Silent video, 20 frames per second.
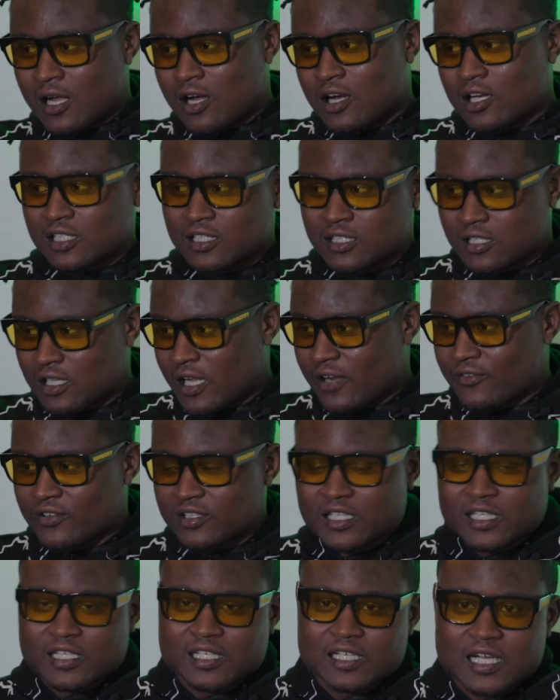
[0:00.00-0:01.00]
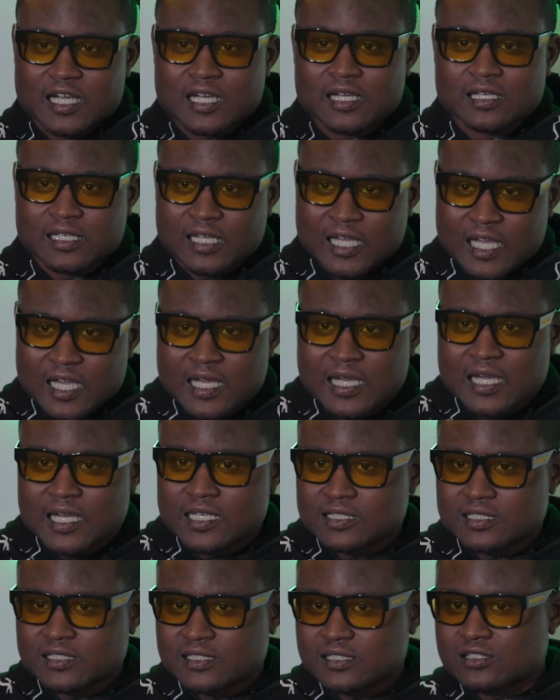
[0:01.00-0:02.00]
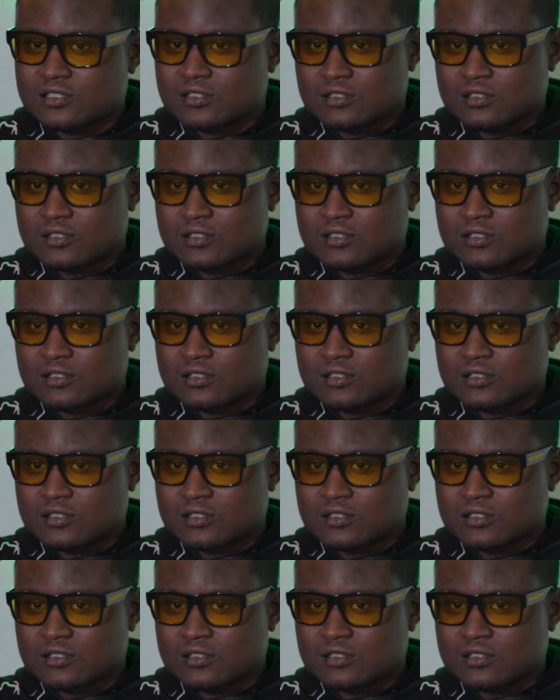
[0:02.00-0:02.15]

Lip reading: everything that I got out of these